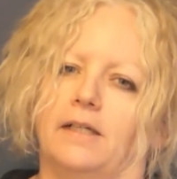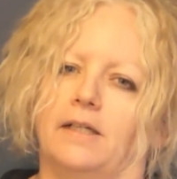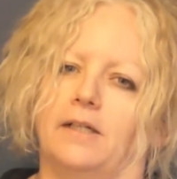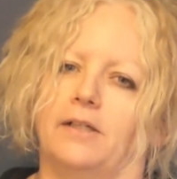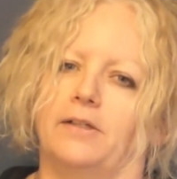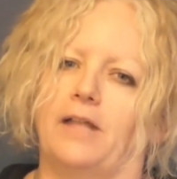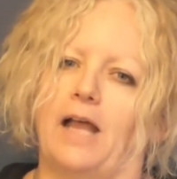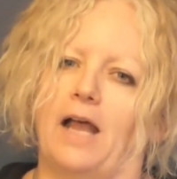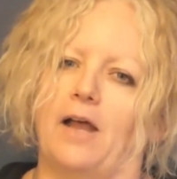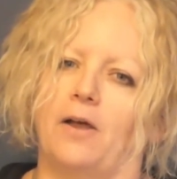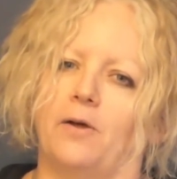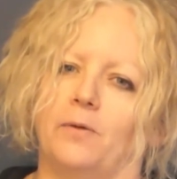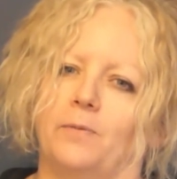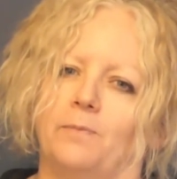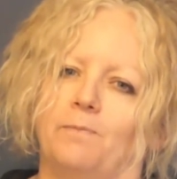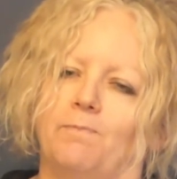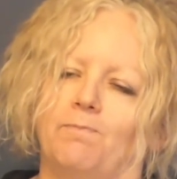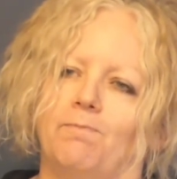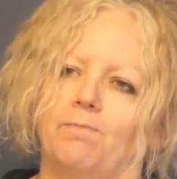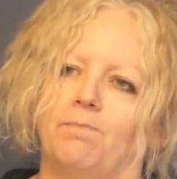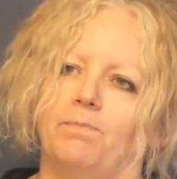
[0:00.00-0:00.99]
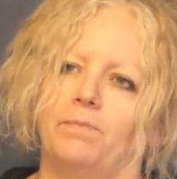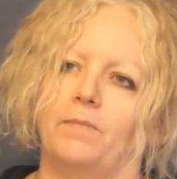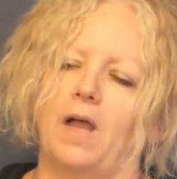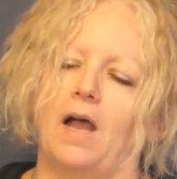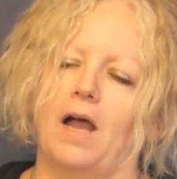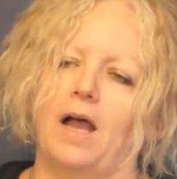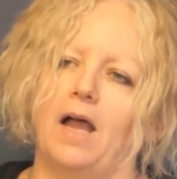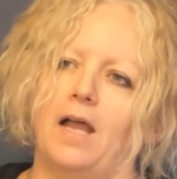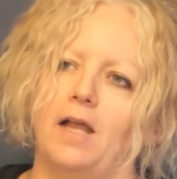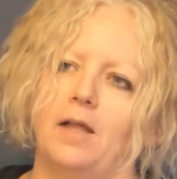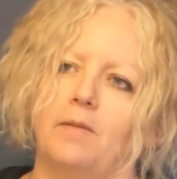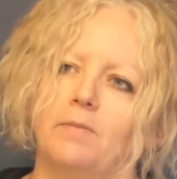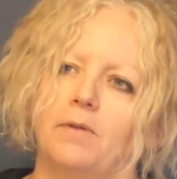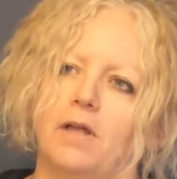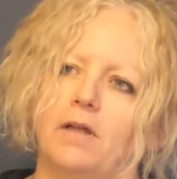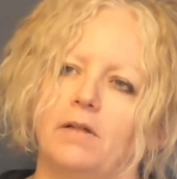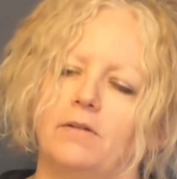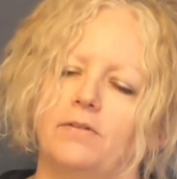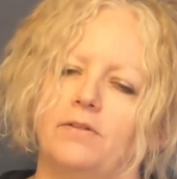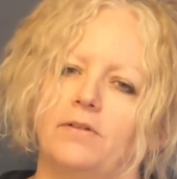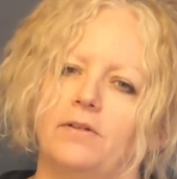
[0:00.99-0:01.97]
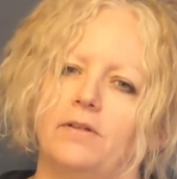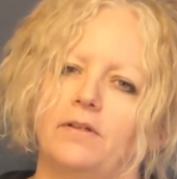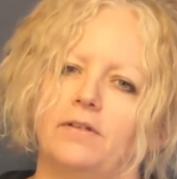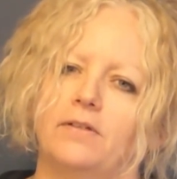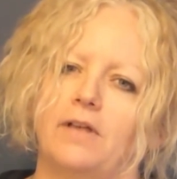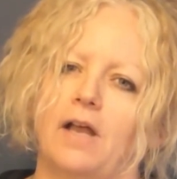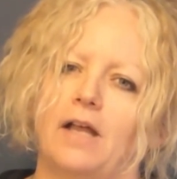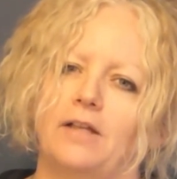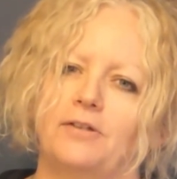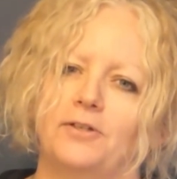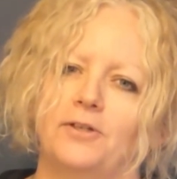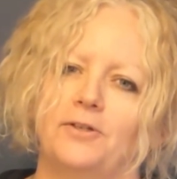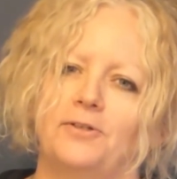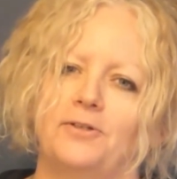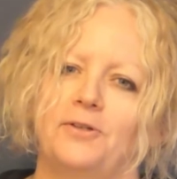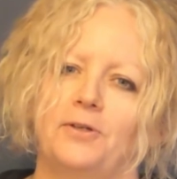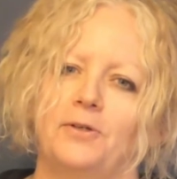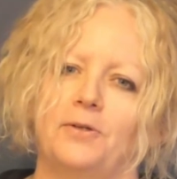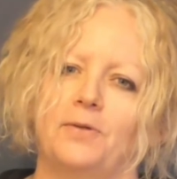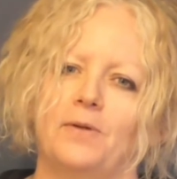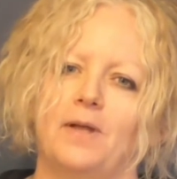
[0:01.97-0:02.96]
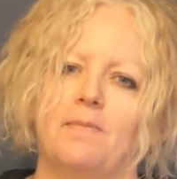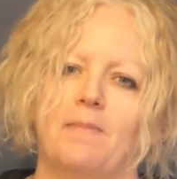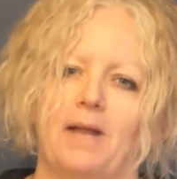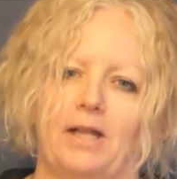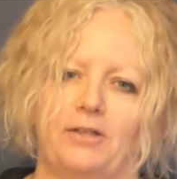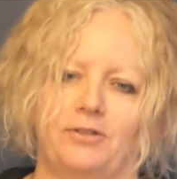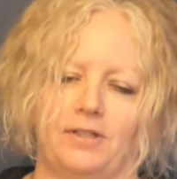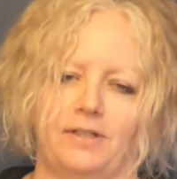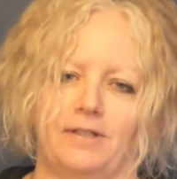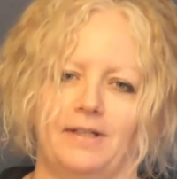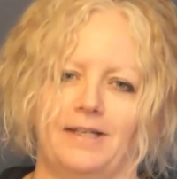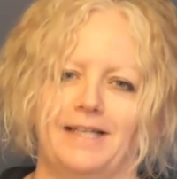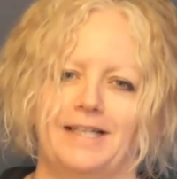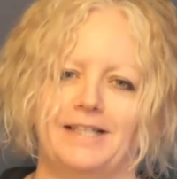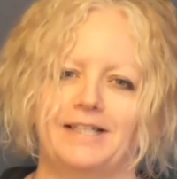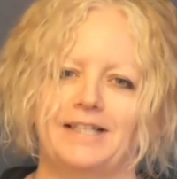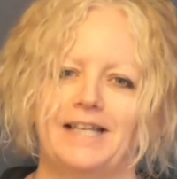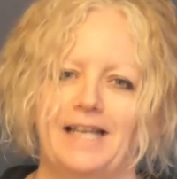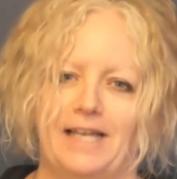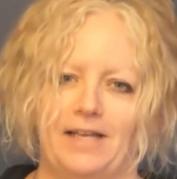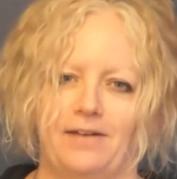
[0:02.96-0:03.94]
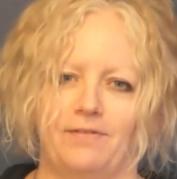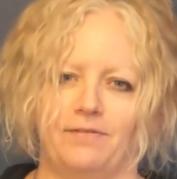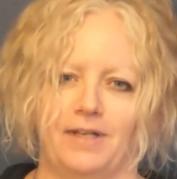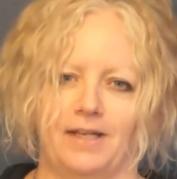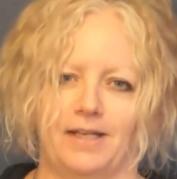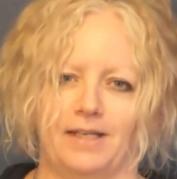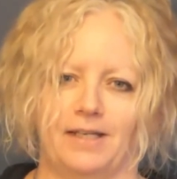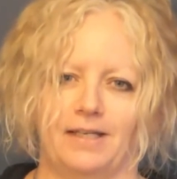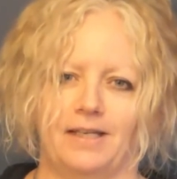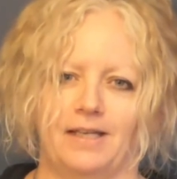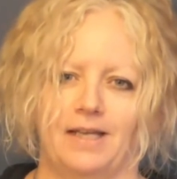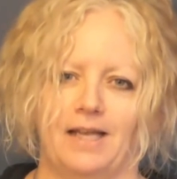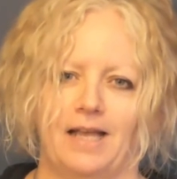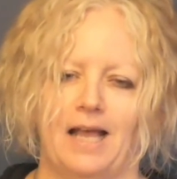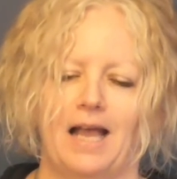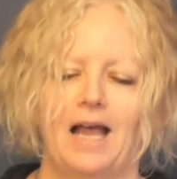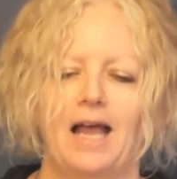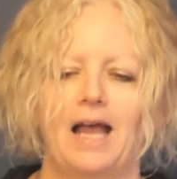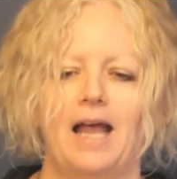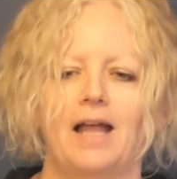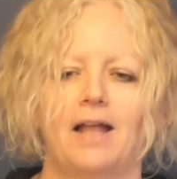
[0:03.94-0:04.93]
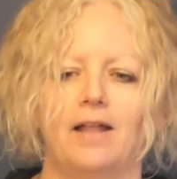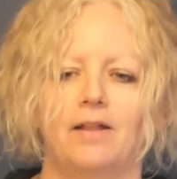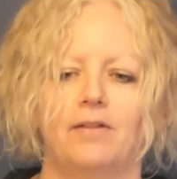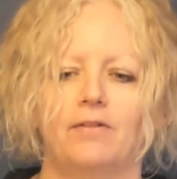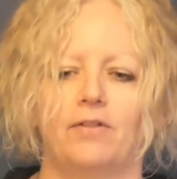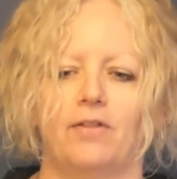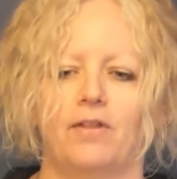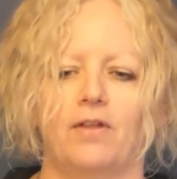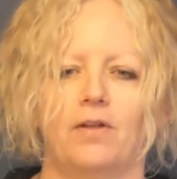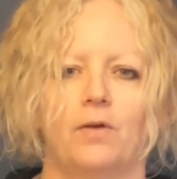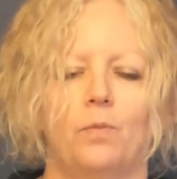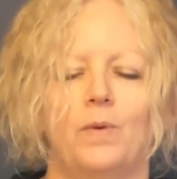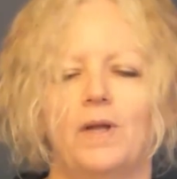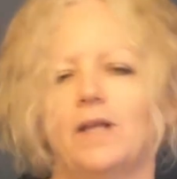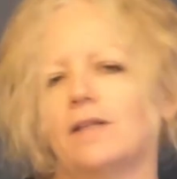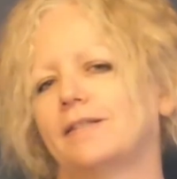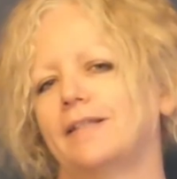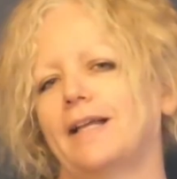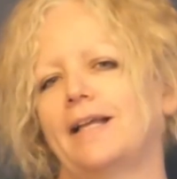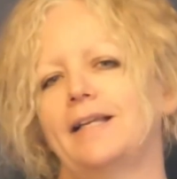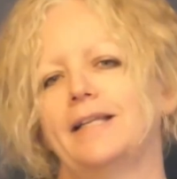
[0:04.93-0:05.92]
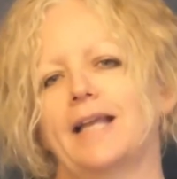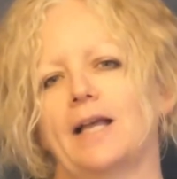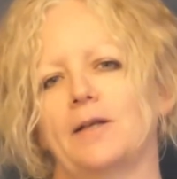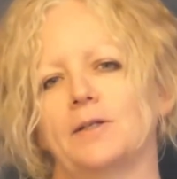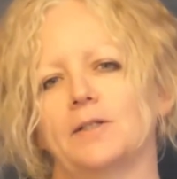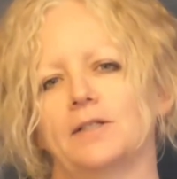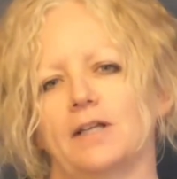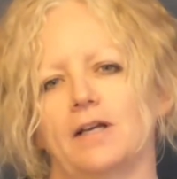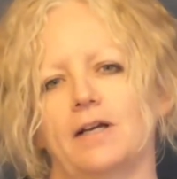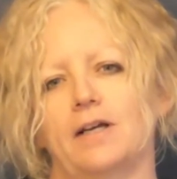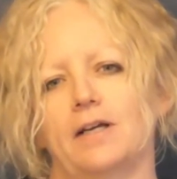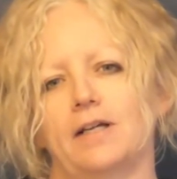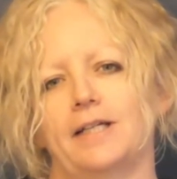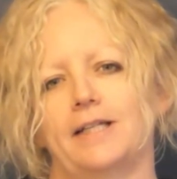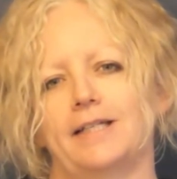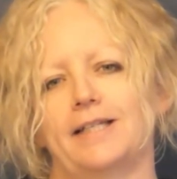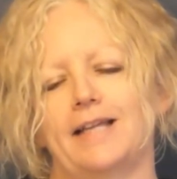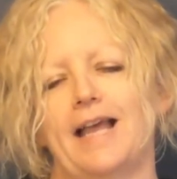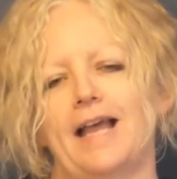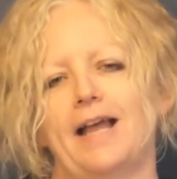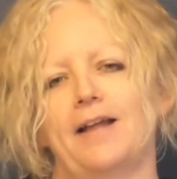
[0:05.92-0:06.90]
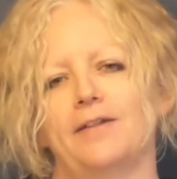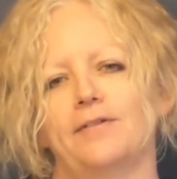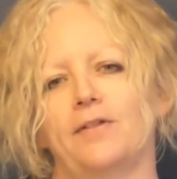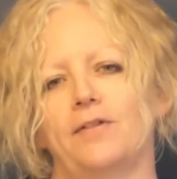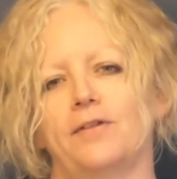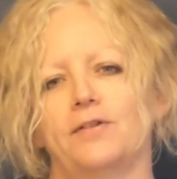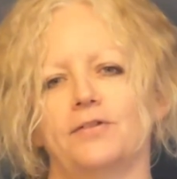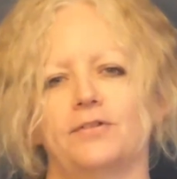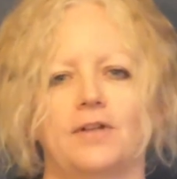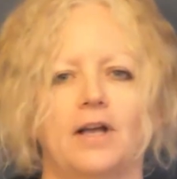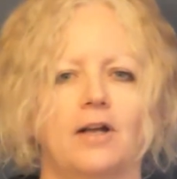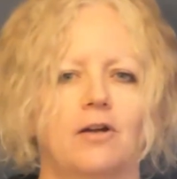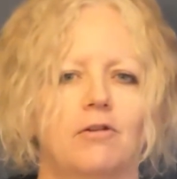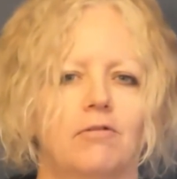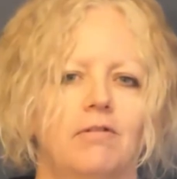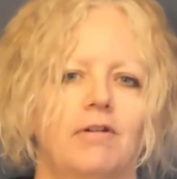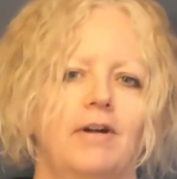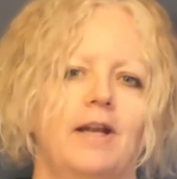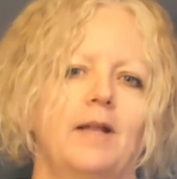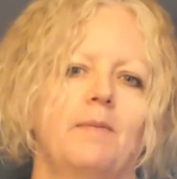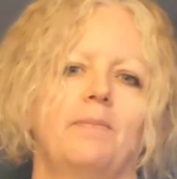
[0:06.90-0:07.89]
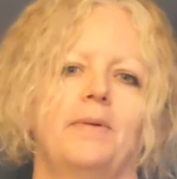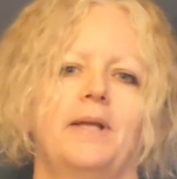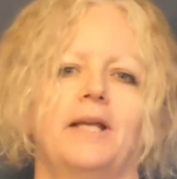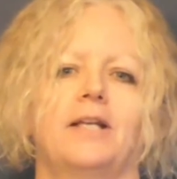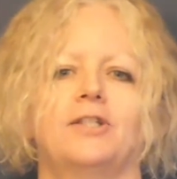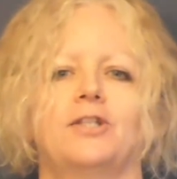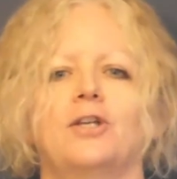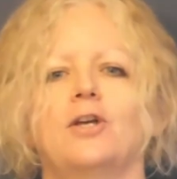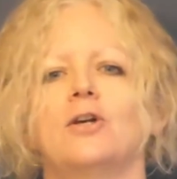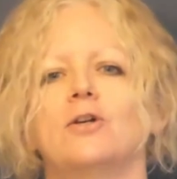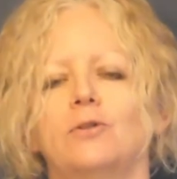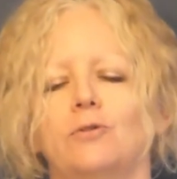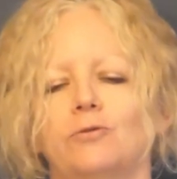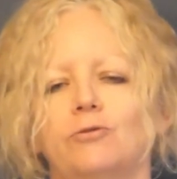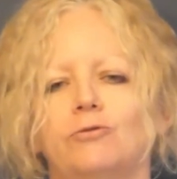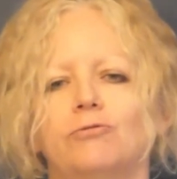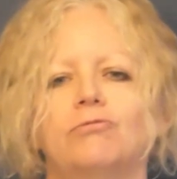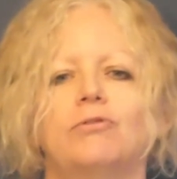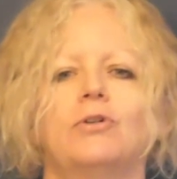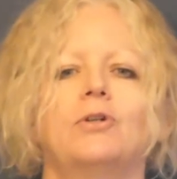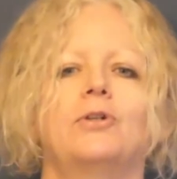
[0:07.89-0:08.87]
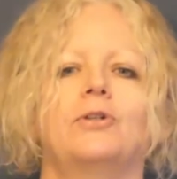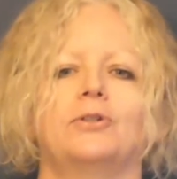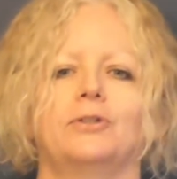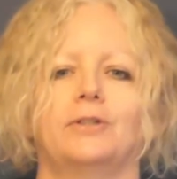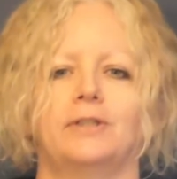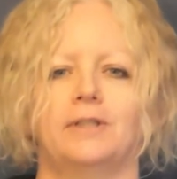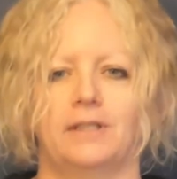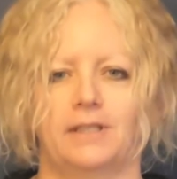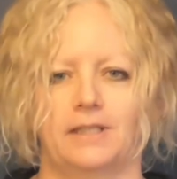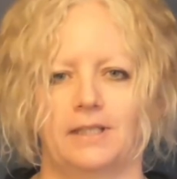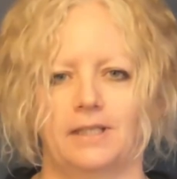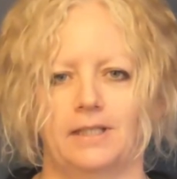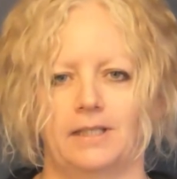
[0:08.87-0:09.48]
Now, I'm going to ask you to imagine that it's evening and that we are standing outside and that there's a great big circle drawn